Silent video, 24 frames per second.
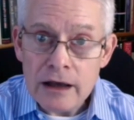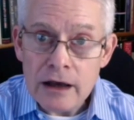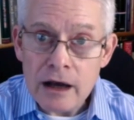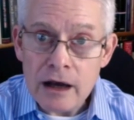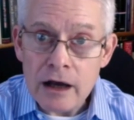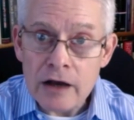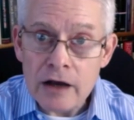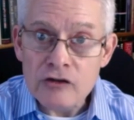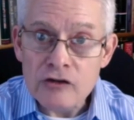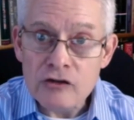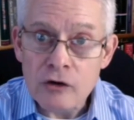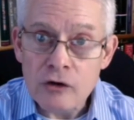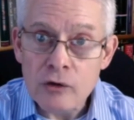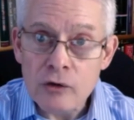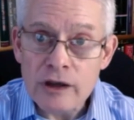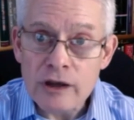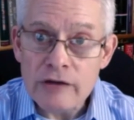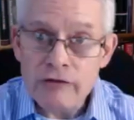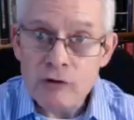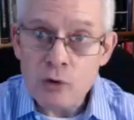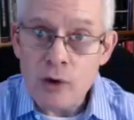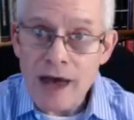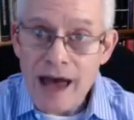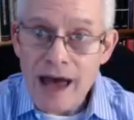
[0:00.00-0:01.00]
So
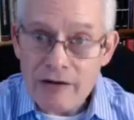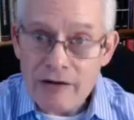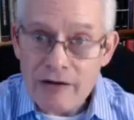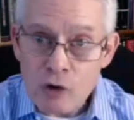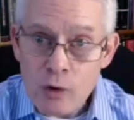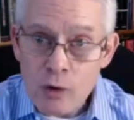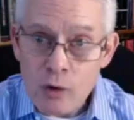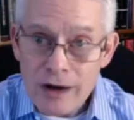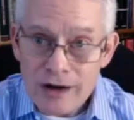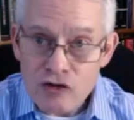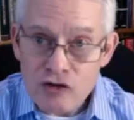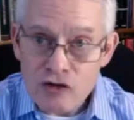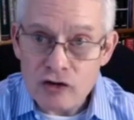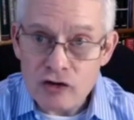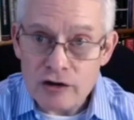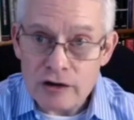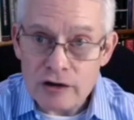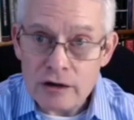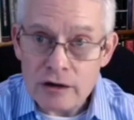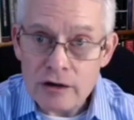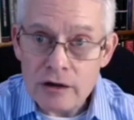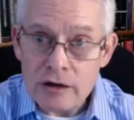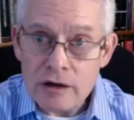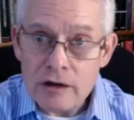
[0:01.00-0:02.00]
if you have a question,
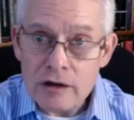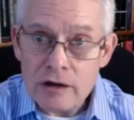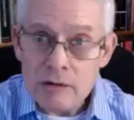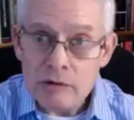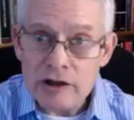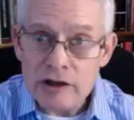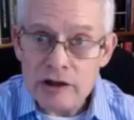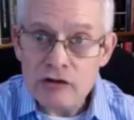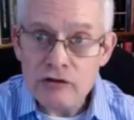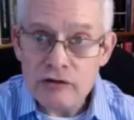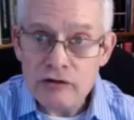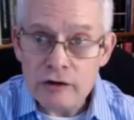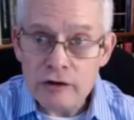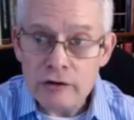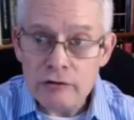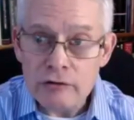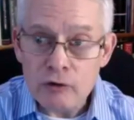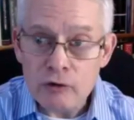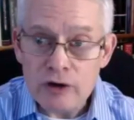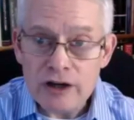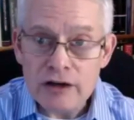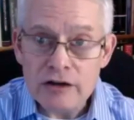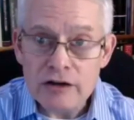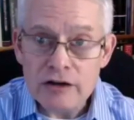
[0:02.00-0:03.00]
please feel
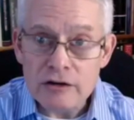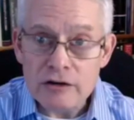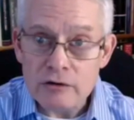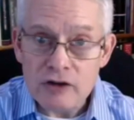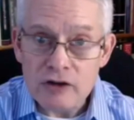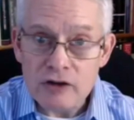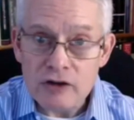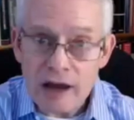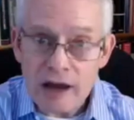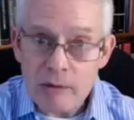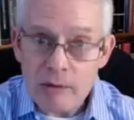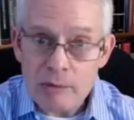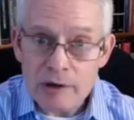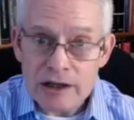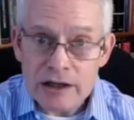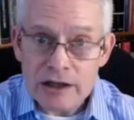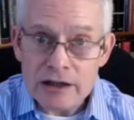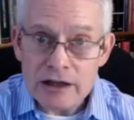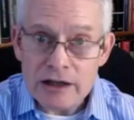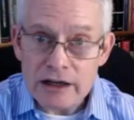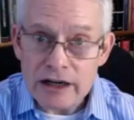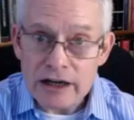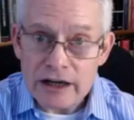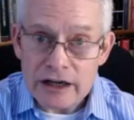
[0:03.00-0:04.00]
free to type it
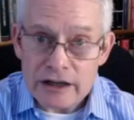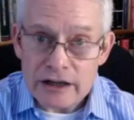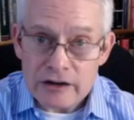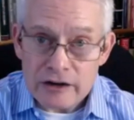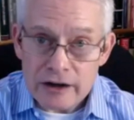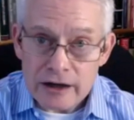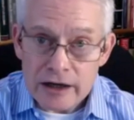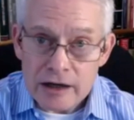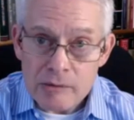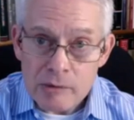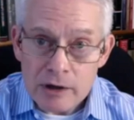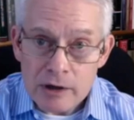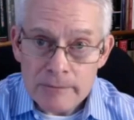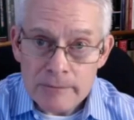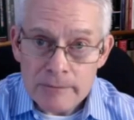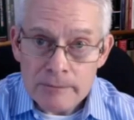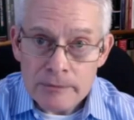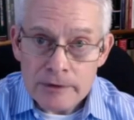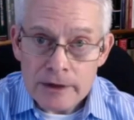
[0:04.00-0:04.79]
in at any time,